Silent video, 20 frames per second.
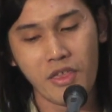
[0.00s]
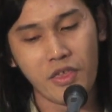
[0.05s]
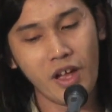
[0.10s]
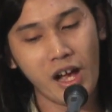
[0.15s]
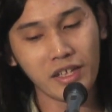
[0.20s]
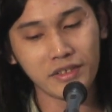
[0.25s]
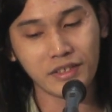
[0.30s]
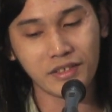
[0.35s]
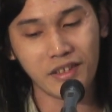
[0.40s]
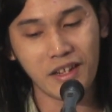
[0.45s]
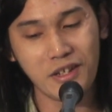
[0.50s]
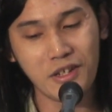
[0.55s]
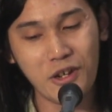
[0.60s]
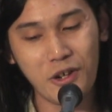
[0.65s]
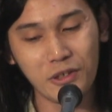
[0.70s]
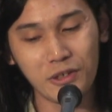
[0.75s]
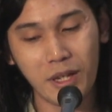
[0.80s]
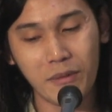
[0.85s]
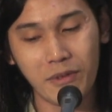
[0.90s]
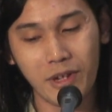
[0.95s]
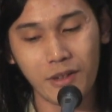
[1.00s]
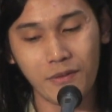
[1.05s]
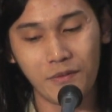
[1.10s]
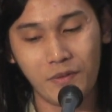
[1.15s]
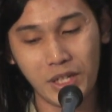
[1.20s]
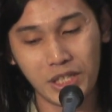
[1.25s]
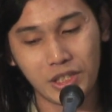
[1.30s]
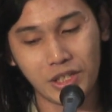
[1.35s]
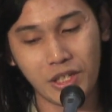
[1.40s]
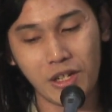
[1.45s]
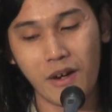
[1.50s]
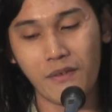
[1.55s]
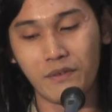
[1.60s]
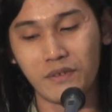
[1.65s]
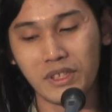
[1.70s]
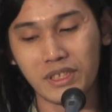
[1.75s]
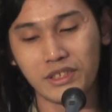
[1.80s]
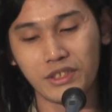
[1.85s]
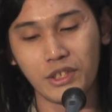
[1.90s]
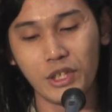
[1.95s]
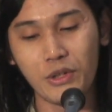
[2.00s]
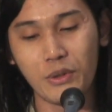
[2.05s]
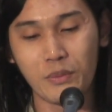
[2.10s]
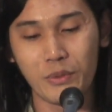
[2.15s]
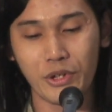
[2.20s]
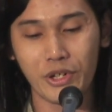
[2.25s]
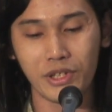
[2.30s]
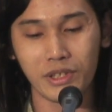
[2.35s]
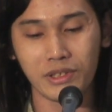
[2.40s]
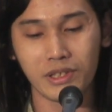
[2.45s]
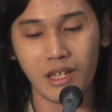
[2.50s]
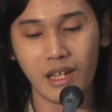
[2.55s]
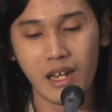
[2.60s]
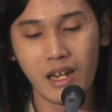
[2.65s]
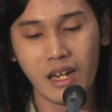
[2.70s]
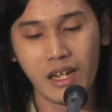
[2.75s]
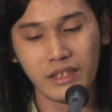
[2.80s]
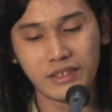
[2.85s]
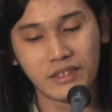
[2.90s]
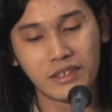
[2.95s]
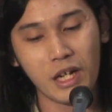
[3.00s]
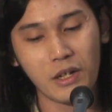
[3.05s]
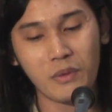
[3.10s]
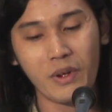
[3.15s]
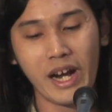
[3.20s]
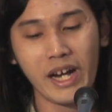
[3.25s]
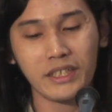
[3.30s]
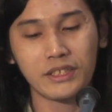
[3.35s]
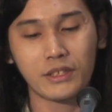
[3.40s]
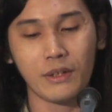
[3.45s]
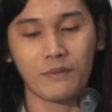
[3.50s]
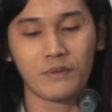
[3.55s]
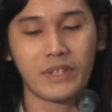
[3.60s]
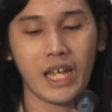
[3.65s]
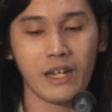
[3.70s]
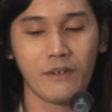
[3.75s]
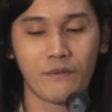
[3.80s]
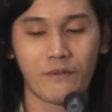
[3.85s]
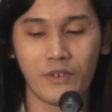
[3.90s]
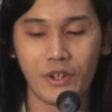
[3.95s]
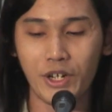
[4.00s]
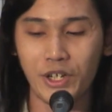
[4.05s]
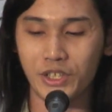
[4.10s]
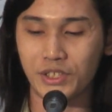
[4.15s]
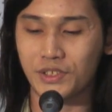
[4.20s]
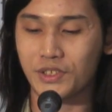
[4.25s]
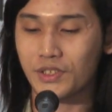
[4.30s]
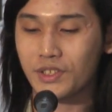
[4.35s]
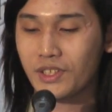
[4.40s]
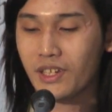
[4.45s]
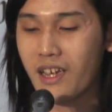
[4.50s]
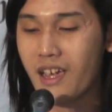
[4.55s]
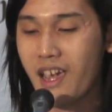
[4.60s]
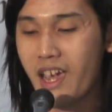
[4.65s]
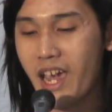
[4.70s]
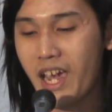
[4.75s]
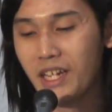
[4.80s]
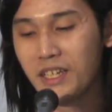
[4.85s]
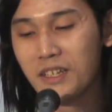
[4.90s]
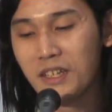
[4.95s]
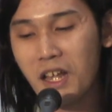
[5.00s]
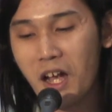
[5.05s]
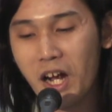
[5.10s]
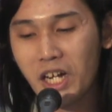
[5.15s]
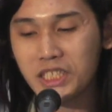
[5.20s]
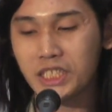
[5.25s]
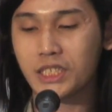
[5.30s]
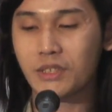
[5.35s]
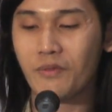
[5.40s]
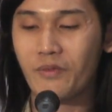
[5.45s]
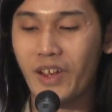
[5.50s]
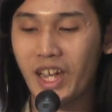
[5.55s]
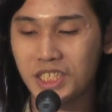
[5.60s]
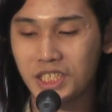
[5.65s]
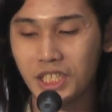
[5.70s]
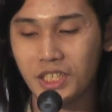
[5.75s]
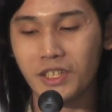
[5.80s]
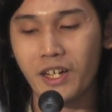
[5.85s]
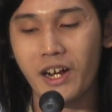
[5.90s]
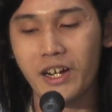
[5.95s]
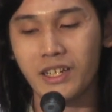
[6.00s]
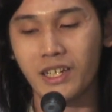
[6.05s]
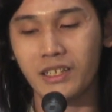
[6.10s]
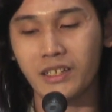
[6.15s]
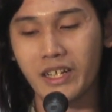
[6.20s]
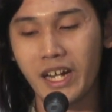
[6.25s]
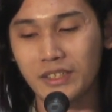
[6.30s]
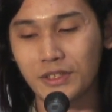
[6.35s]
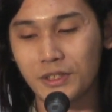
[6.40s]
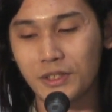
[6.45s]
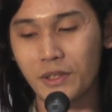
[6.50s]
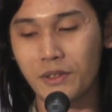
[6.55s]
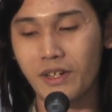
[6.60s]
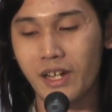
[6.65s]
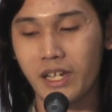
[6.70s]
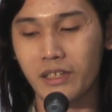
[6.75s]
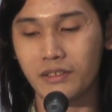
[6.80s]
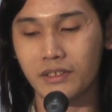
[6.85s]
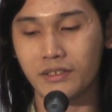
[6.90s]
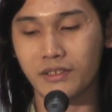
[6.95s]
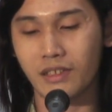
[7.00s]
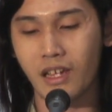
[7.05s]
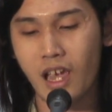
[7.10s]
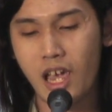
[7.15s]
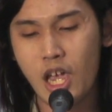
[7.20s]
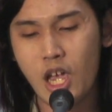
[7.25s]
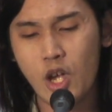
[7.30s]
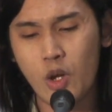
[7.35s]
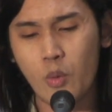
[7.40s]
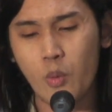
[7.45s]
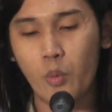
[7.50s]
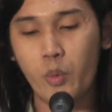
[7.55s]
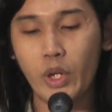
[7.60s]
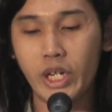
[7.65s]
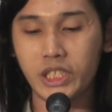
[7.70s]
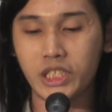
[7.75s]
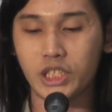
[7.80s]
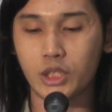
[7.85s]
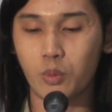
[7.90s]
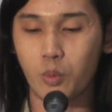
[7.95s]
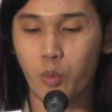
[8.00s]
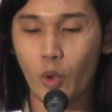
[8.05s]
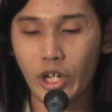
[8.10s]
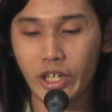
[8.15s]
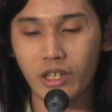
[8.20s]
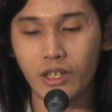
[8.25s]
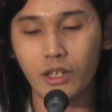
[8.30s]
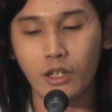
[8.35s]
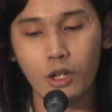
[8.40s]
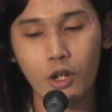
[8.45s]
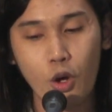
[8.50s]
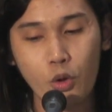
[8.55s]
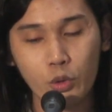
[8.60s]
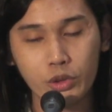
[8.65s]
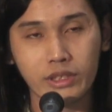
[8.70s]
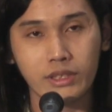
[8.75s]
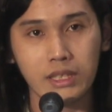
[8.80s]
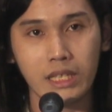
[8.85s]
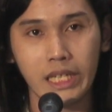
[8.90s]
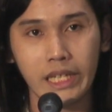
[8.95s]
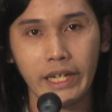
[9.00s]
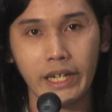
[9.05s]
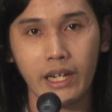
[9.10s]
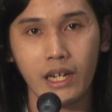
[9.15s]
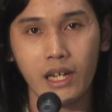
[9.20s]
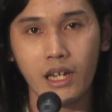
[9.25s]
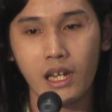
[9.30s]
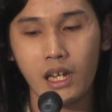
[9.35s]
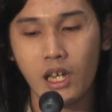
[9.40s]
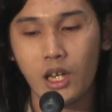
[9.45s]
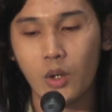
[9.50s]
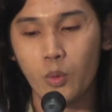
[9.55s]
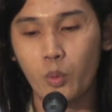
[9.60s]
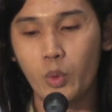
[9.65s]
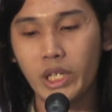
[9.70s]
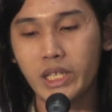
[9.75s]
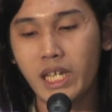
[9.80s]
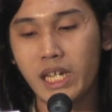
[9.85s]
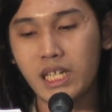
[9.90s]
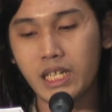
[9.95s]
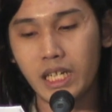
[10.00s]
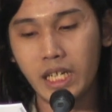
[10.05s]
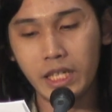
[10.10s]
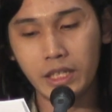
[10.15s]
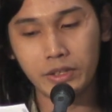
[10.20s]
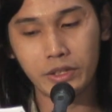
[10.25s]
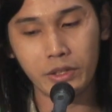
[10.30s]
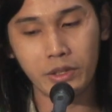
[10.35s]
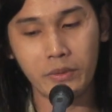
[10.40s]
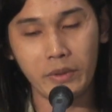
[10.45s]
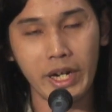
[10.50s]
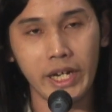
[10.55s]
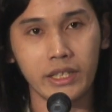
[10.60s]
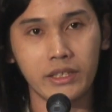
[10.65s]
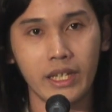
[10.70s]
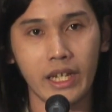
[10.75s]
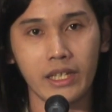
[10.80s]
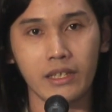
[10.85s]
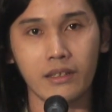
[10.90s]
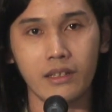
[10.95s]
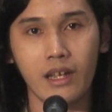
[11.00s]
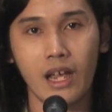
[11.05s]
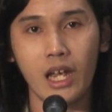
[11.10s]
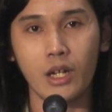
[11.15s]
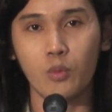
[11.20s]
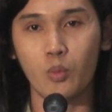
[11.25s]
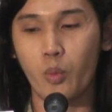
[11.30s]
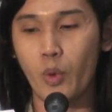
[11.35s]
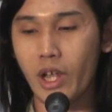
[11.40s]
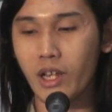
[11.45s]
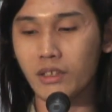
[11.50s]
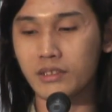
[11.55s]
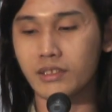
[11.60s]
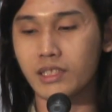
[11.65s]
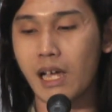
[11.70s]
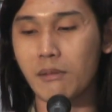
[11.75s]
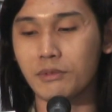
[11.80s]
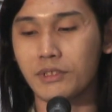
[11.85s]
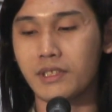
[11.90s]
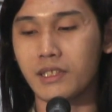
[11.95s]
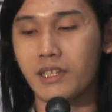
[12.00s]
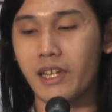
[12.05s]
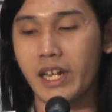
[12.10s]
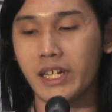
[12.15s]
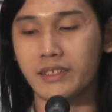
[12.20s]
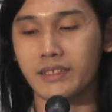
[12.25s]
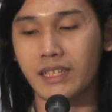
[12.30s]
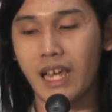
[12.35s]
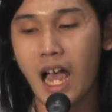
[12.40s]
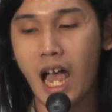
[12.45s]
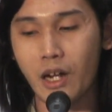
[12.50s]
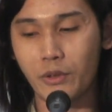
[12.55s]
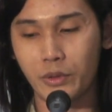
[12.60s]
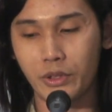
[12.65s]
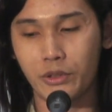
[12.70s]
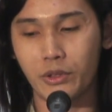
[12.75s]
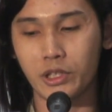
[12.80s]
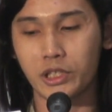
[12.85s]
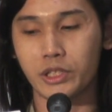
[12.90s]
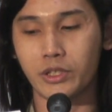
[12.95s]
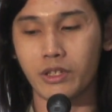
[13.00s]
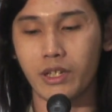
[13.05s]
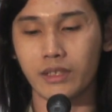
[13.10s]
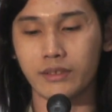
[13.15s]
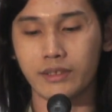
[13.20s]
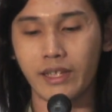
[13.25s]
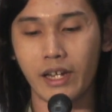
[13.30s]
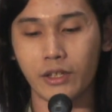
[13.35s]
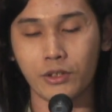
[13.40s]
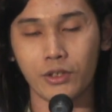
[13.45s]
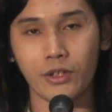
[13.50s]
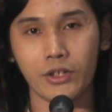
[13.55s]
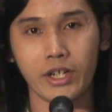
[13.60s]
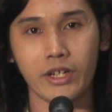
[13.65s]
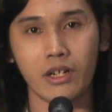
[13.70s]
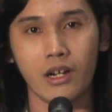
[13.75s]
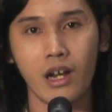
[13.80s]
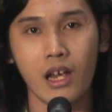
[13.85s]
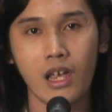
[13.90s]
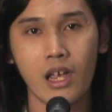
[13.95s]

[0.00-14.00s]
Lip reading: Thus, a notable feature of this new world is the rise of diverse and large vegetarian restaurants which work closely with an integrated and well-subsidized agricultural sector,